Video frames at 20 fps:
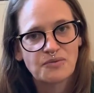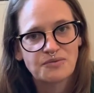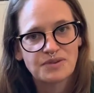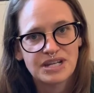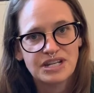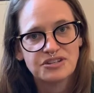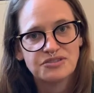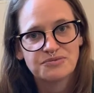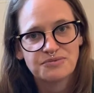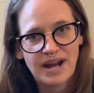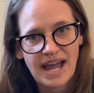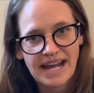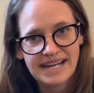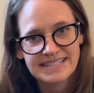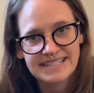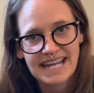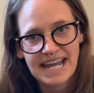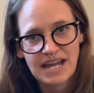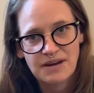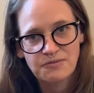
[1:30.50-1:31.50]

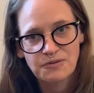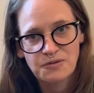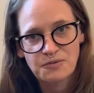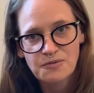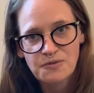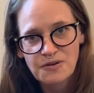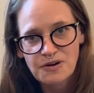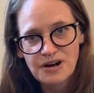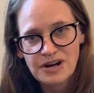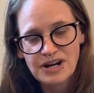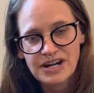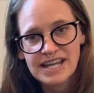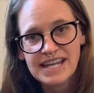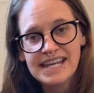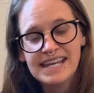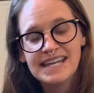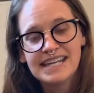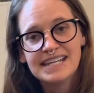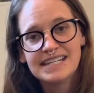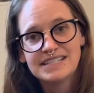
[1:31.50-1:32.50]
redirect and reward
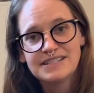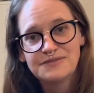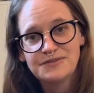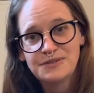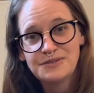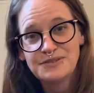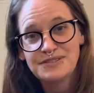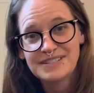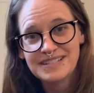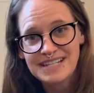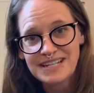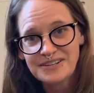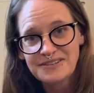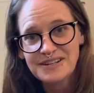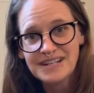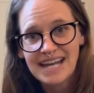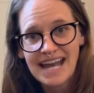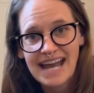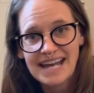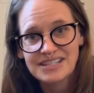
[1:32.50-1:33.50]
is if you see your
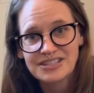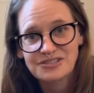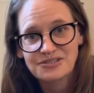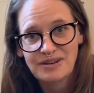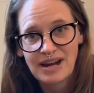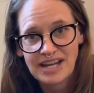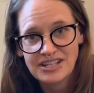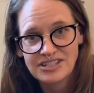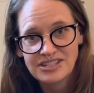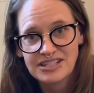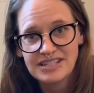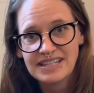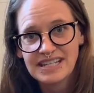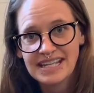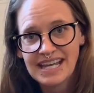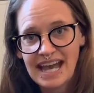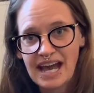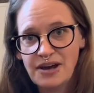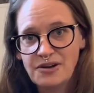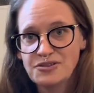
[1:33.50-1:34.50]
cat scratching the
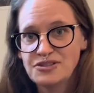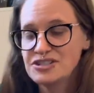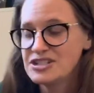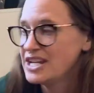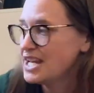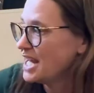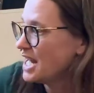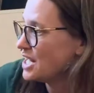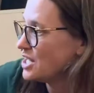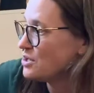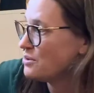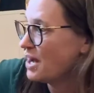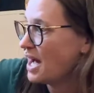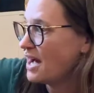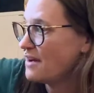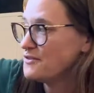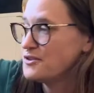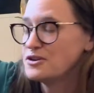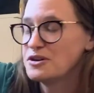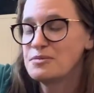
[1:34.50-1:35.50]
couch and you
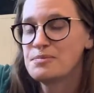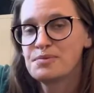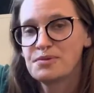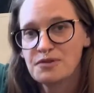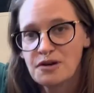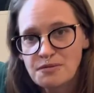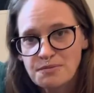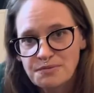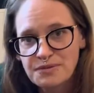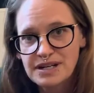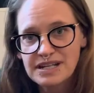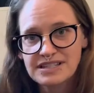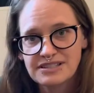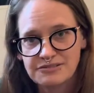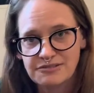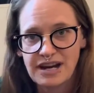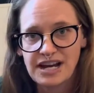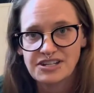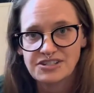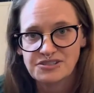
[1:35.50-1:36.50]
have your appropriate
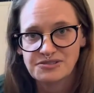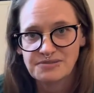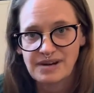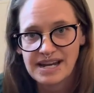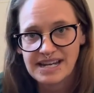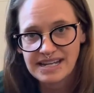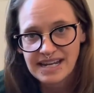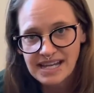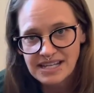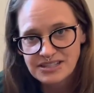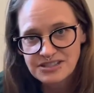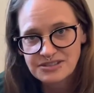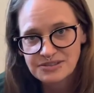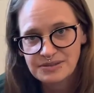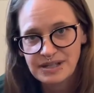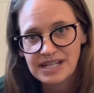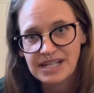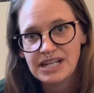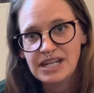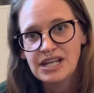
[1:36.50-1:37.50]
scratcher right next to
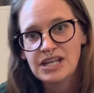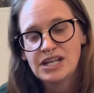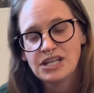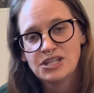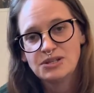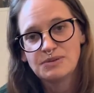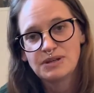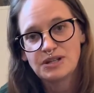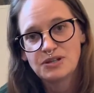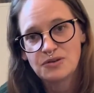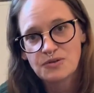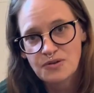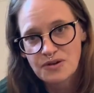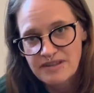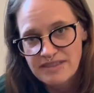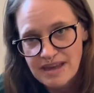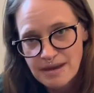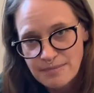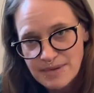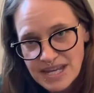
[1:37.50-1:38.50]
it, you ignore
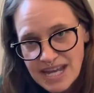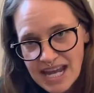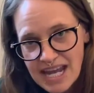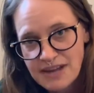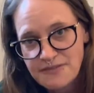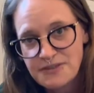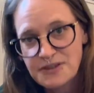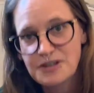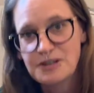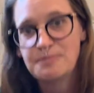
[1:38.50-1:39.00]
that behavior,